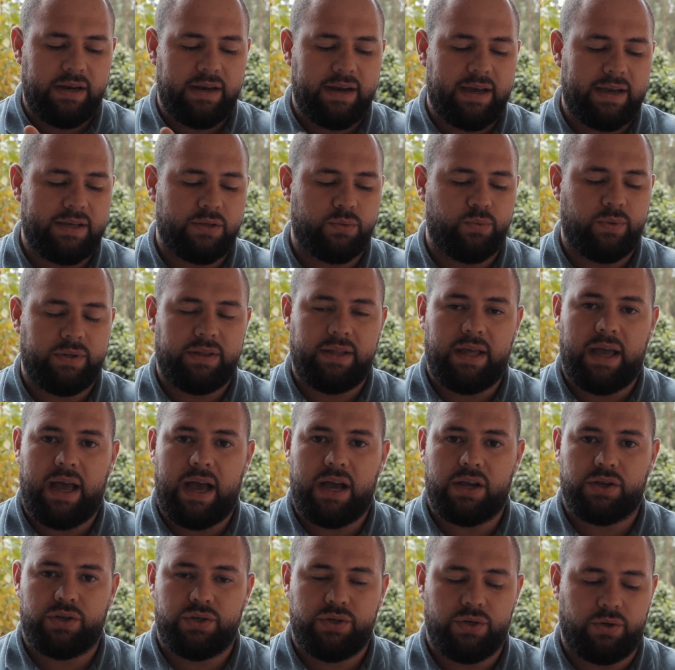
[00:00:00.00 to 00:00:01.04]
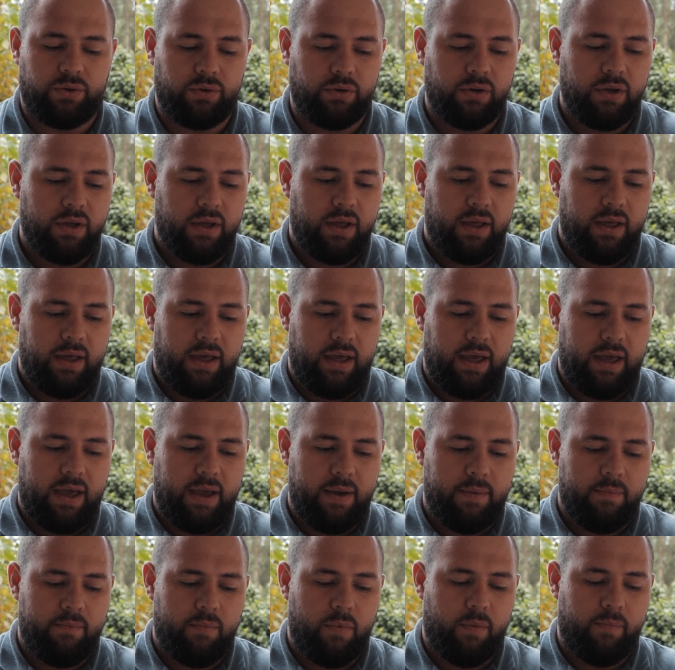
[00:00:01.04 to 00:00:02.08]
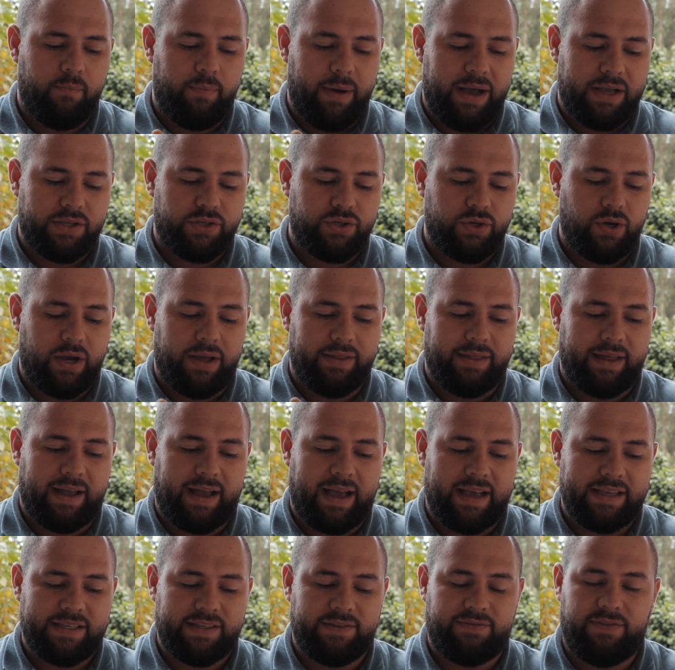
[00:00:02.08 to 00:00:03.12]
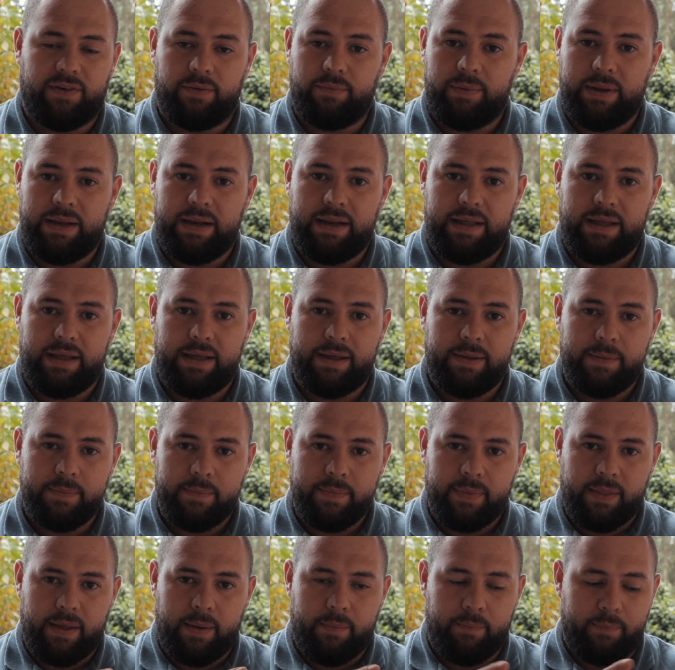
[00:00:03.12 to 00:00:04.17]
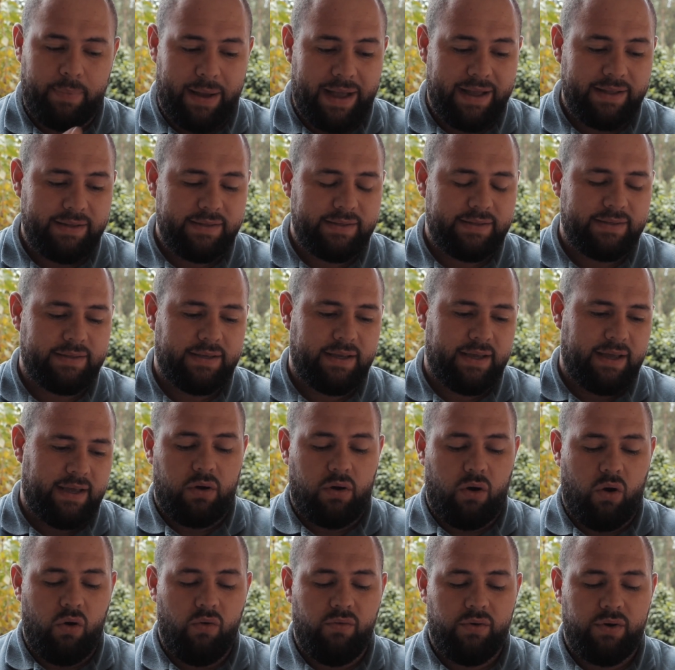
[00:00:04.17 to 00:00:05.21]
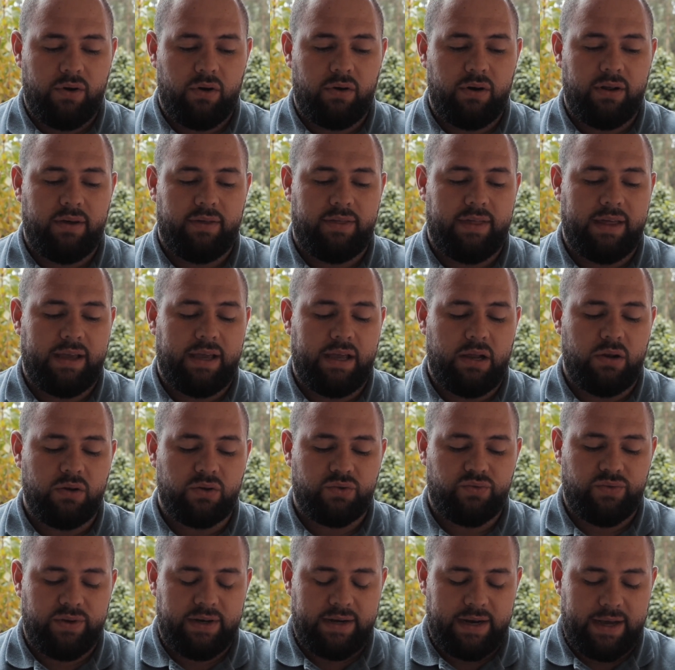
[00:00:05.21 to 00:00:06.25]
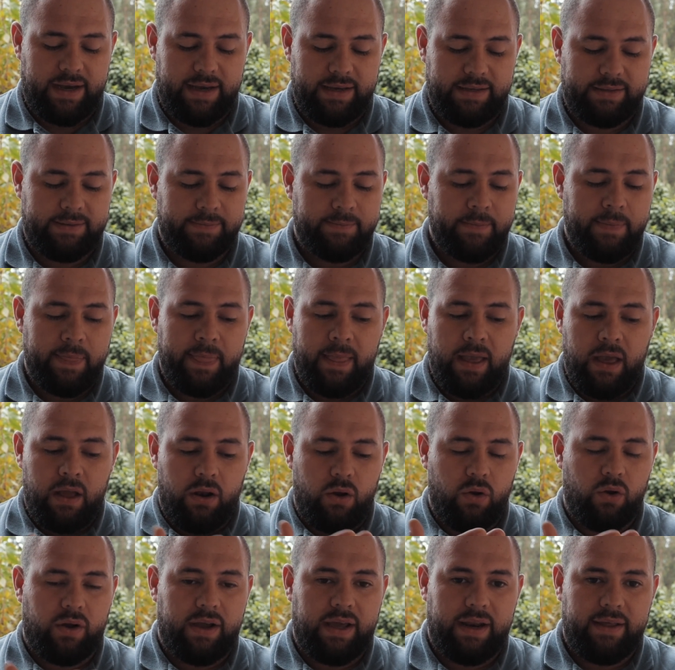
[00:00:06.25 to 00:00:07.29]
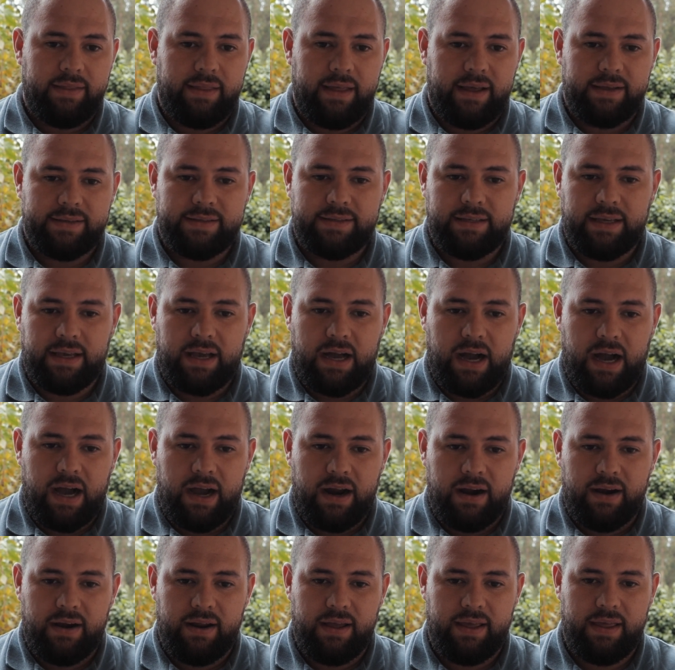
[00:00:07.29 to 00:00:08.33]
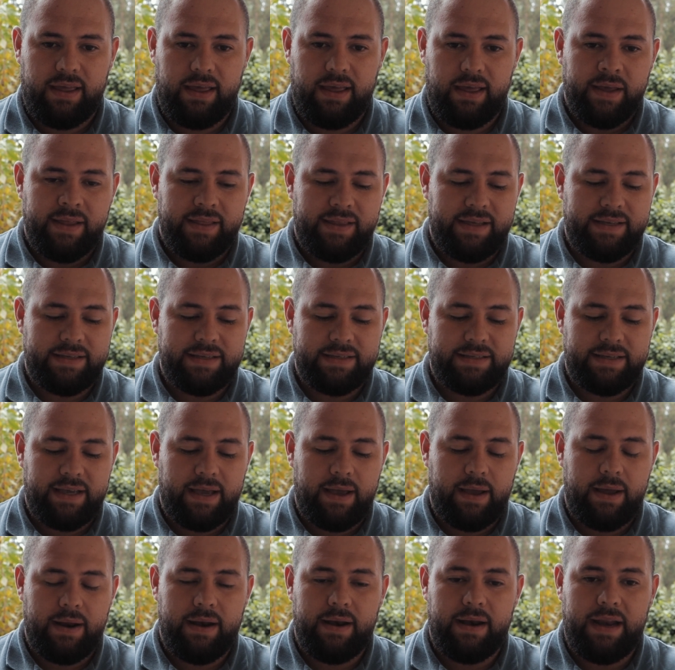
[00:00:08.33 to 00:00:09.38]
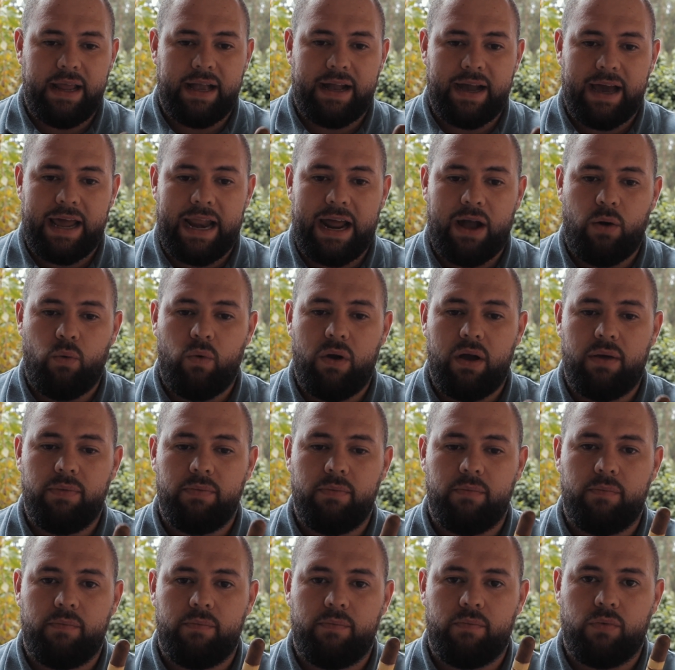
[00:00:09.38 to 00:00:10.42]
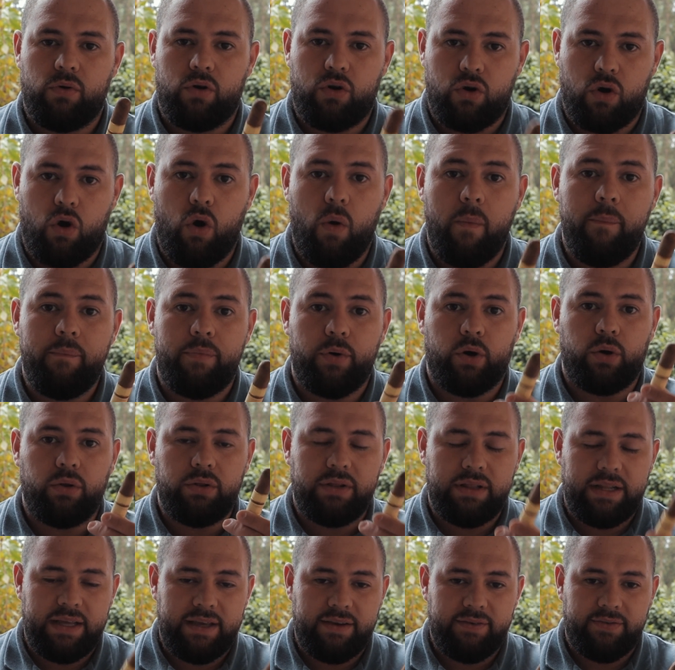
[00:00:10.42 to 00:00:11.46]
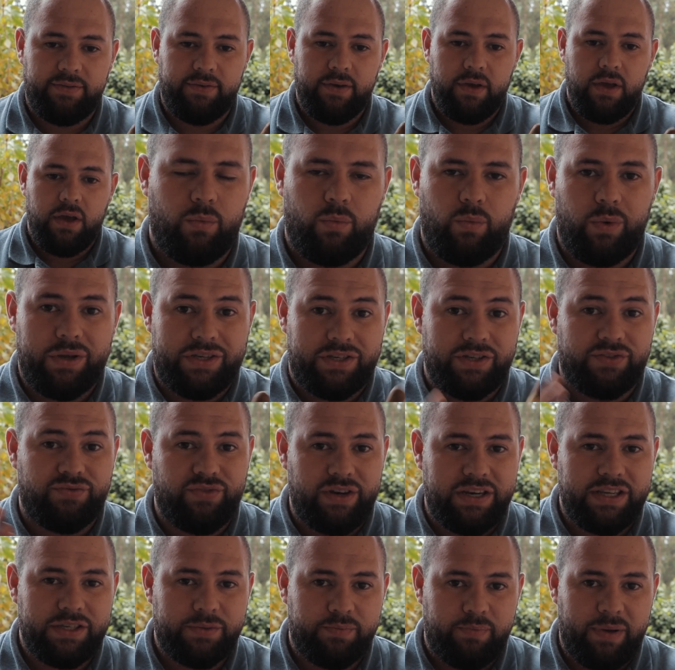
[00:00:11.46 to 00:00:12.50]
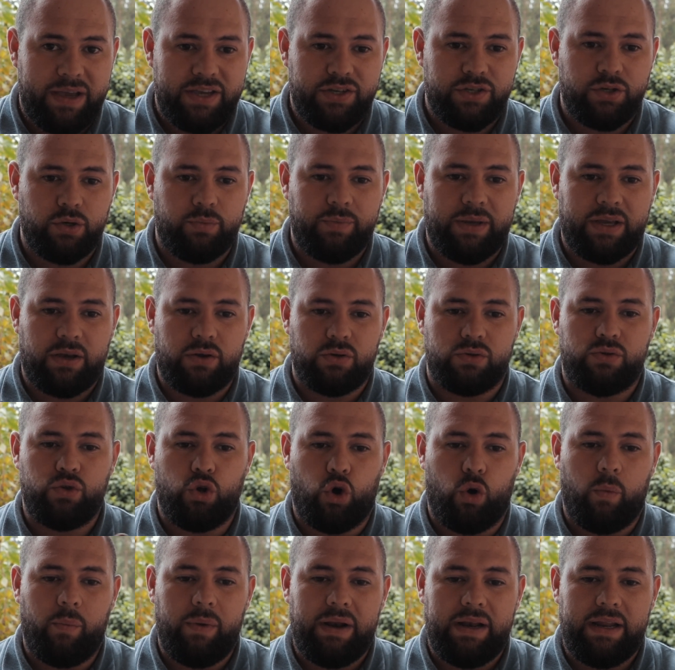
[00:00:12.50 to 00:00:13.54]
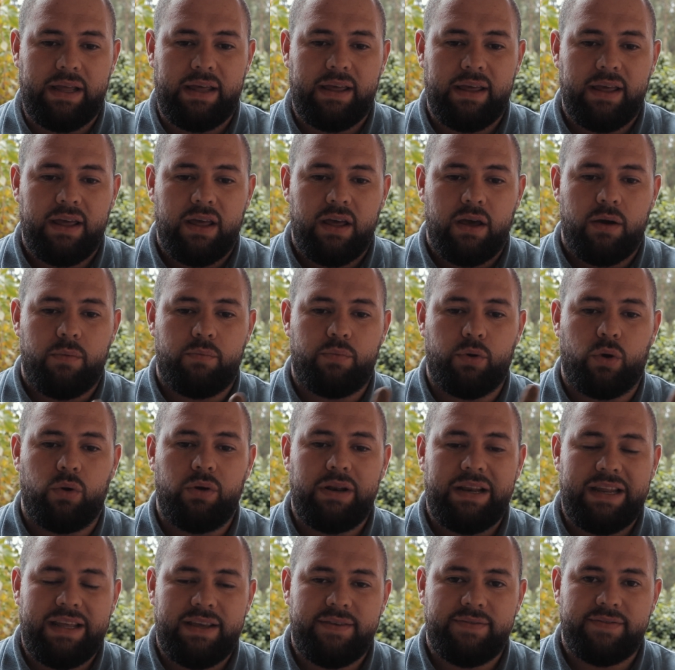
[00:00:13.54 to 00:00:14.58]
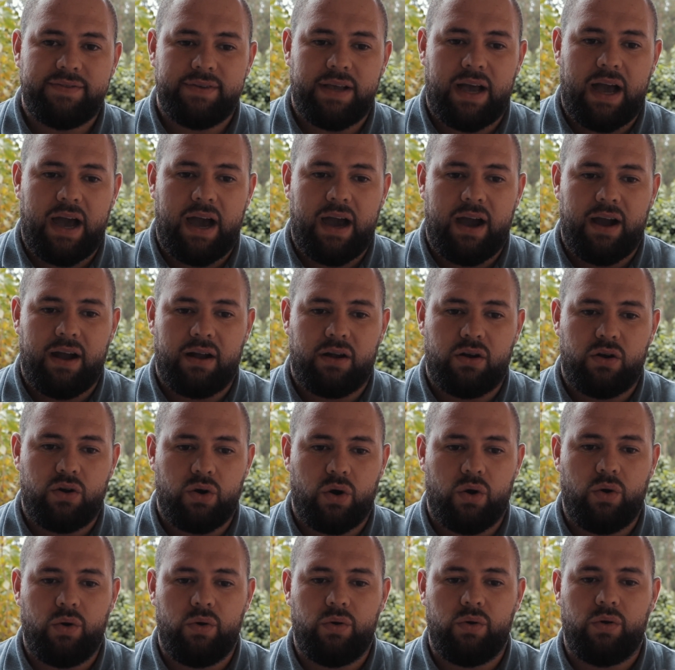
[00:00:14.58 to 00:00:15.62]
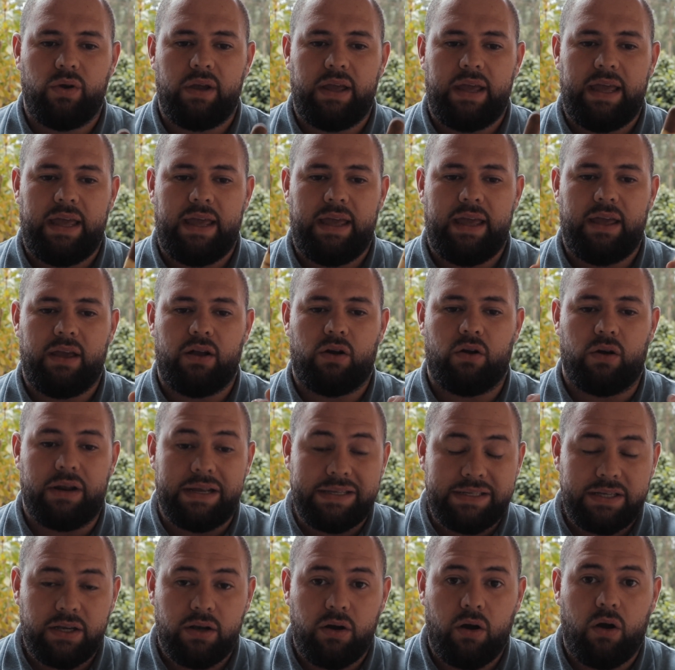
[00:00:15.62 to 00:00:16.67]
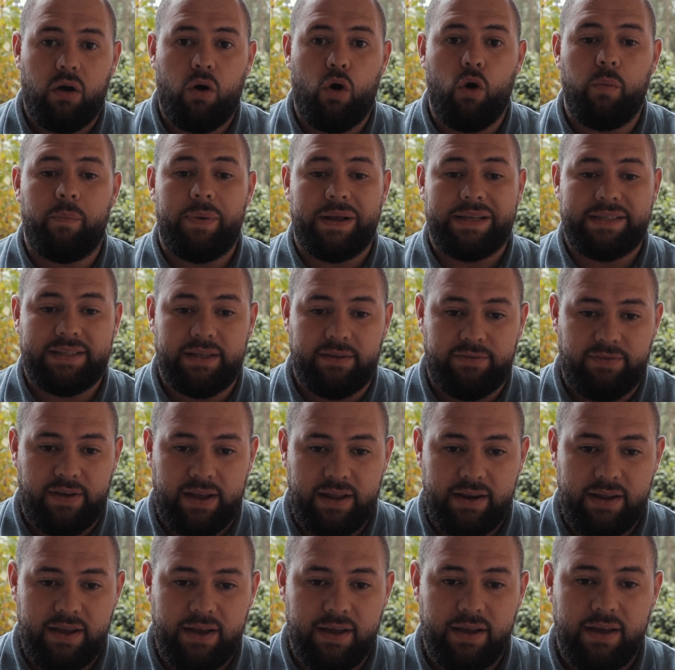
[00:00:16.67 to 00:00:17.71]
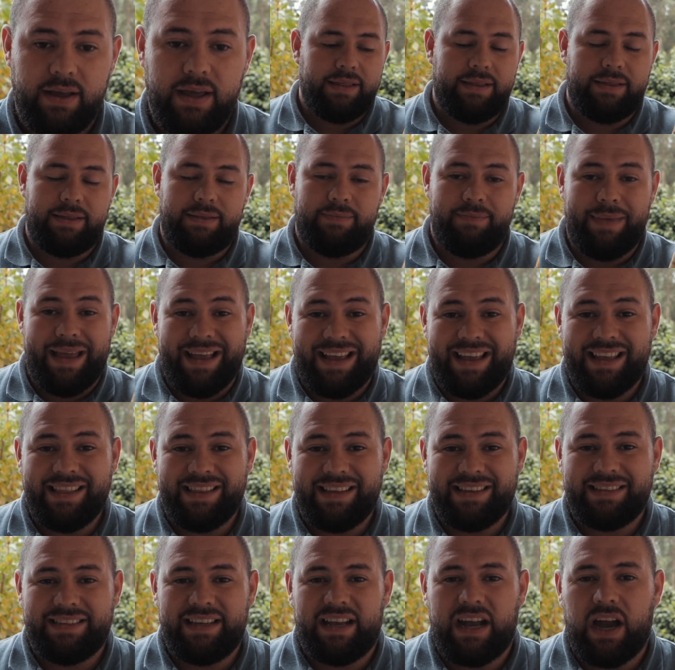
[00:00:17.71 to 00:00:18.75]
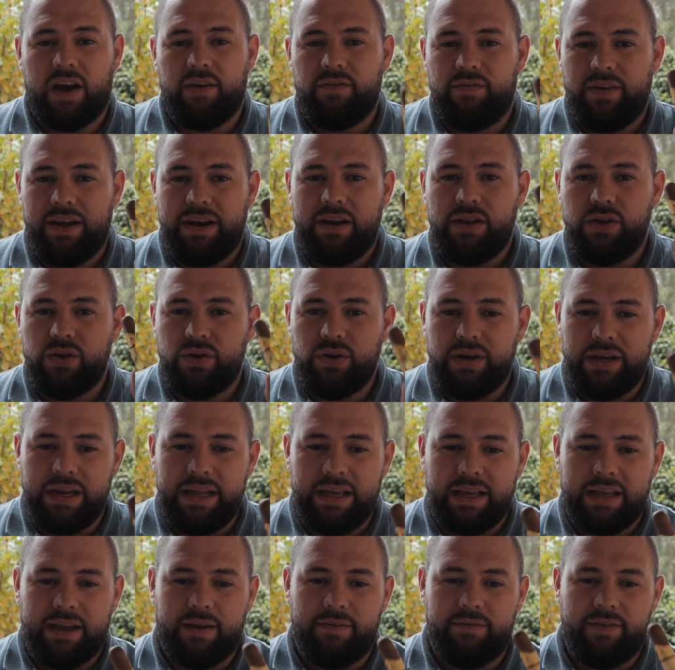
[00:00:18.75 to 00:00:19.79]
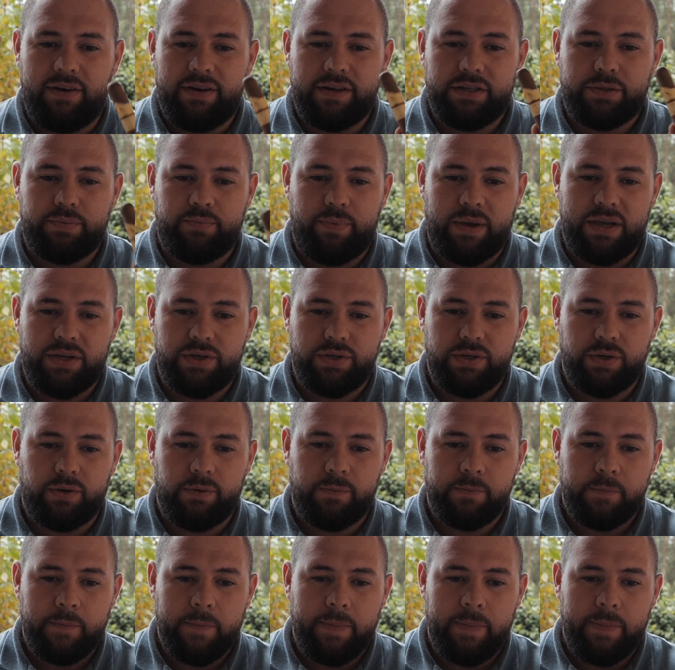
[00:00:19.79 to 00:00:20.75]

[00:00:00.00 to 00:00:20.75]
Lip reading: nice with the actual Mombacho and the Casa Favilli bands. Overall, I think it looks really nice. Looking at the cigar, this is a Nicaraguan grown broadleaf, which is really special because normally broadleaves are grown in Connecticut or Pennsylvania, making this cigar very unique and very special.